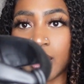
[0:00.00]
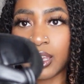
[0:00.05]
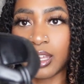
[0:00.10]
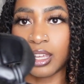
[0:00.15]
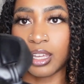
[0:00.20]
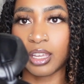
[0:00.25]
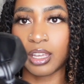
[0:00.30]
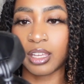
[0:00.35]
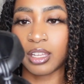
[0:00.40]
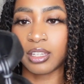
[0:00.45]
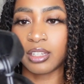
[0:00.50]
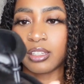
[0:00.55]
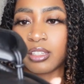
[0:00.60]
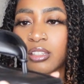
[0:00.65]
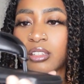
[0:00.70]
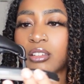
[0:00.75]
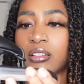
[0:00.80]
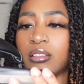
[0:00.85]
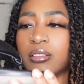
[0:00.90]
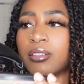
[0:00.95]

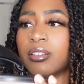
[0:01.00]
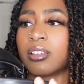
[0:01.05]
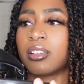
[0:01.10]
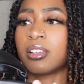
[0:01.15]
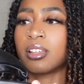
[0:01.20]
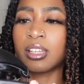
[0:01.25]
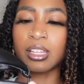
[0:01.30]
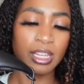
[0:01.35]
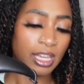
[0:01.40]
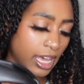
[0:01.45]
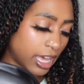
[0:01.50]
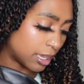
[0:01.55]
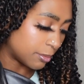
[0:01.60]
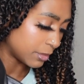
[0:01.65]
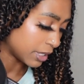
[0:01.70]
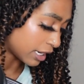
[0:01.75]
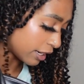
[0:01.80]
And I mean,